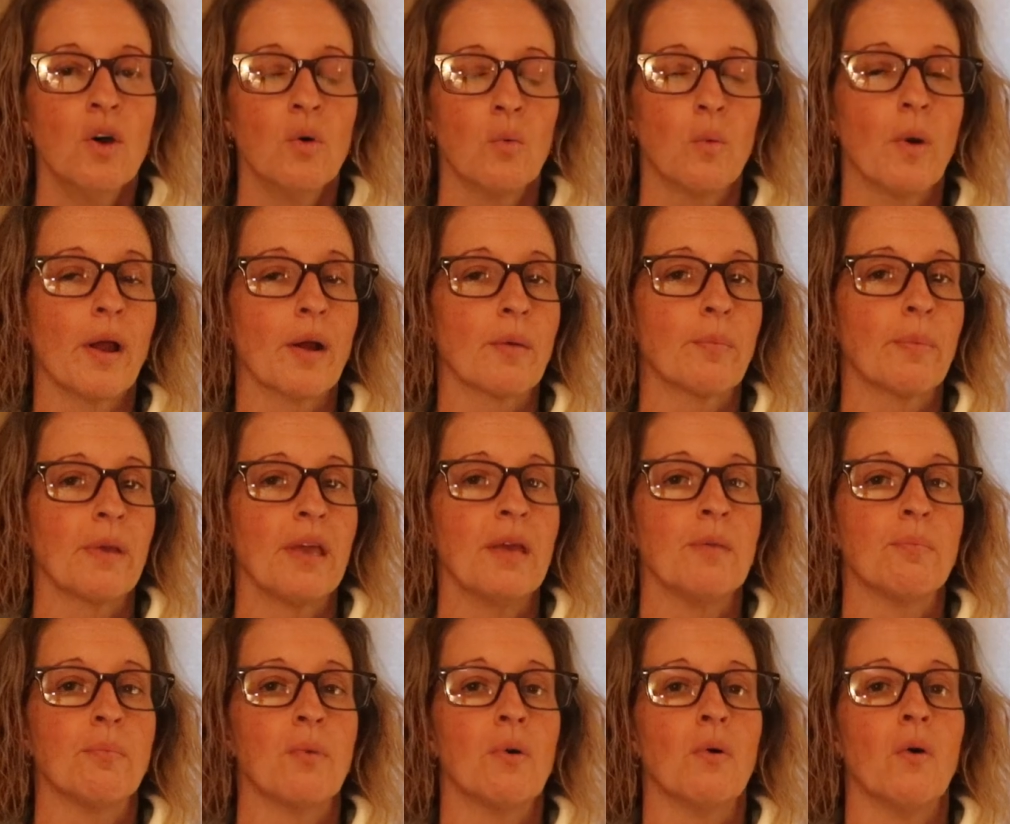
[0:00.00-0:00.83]
where
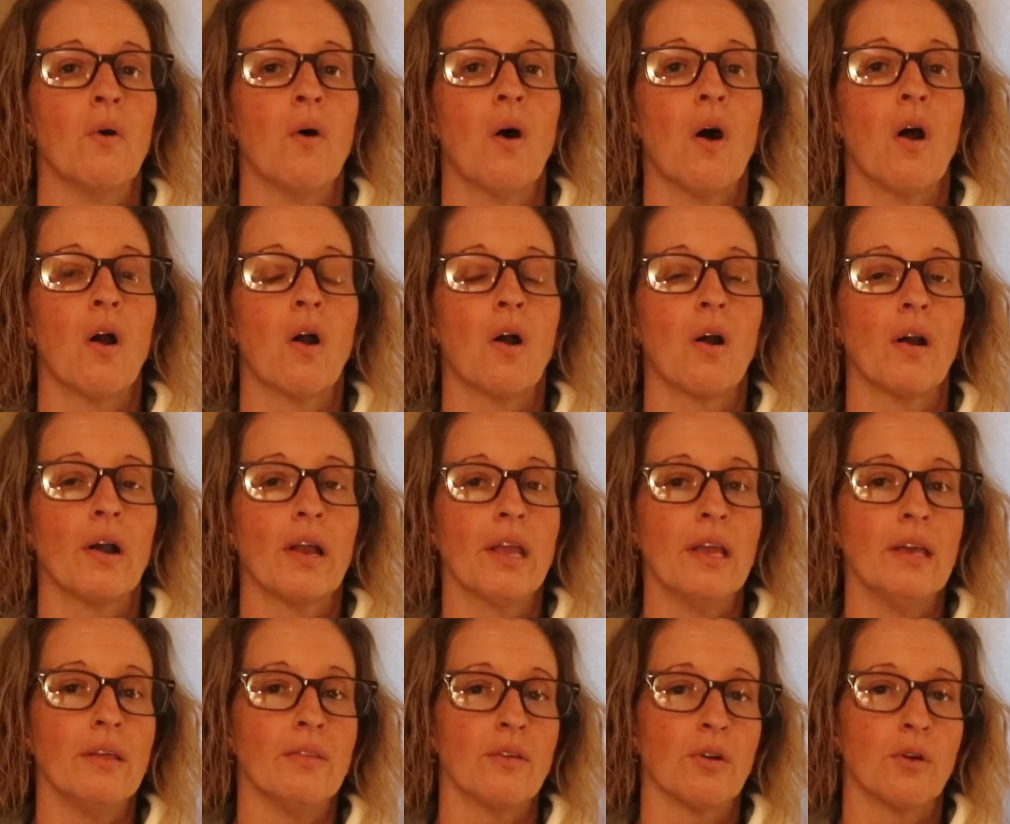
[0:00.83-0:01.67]
people are
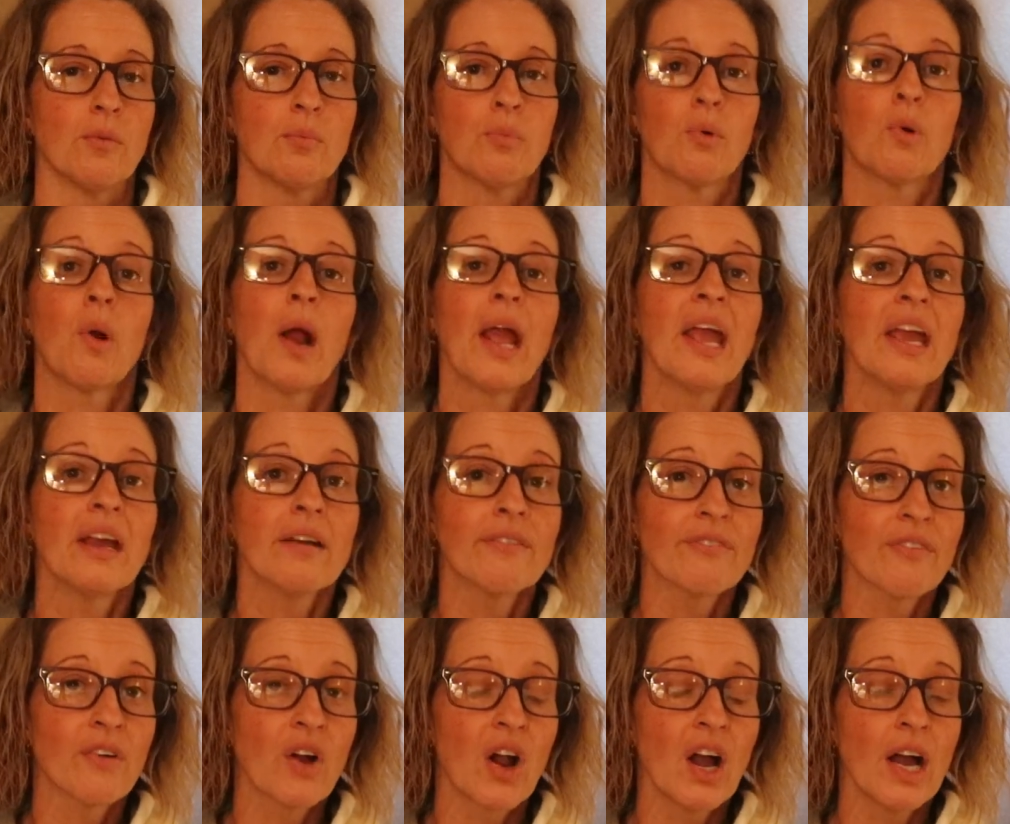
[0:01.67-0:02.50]
either praying
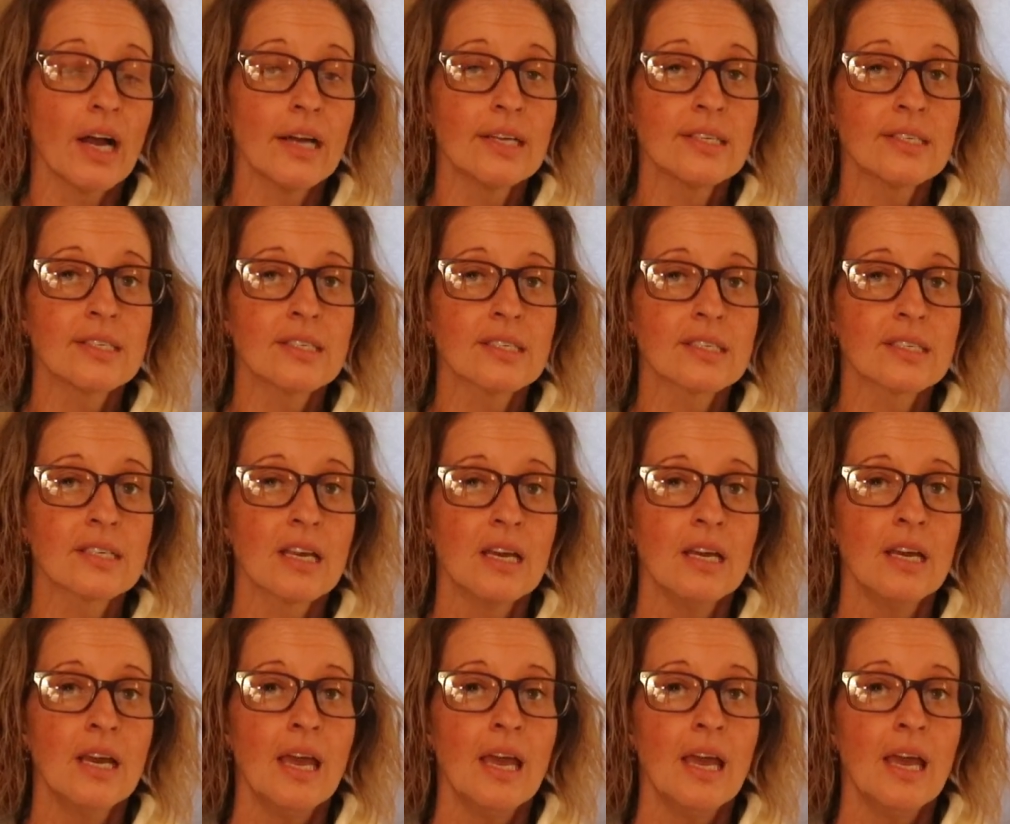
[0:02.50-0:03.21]
for us,